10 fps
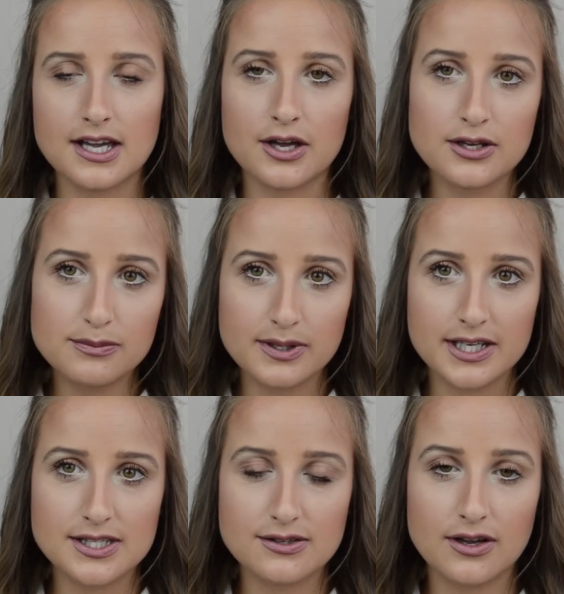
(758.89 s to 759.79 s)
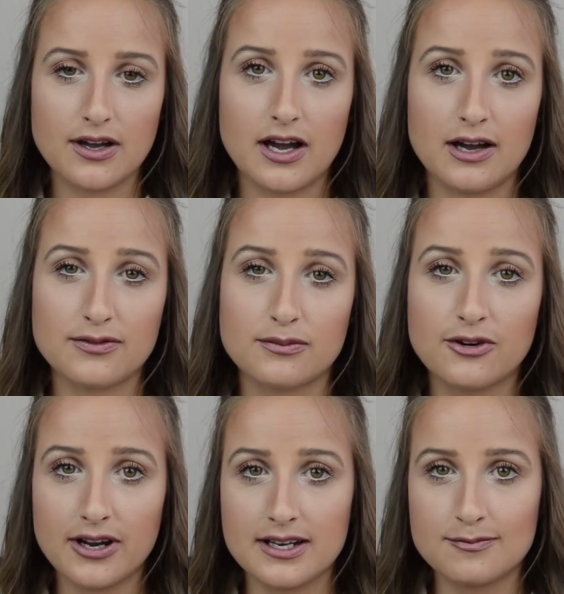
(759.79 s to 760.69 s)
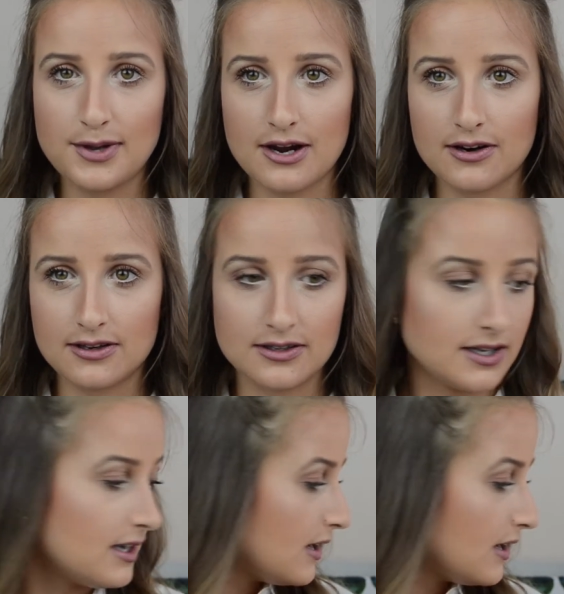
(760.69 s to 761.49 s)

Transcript: other plates from Crate and Barrel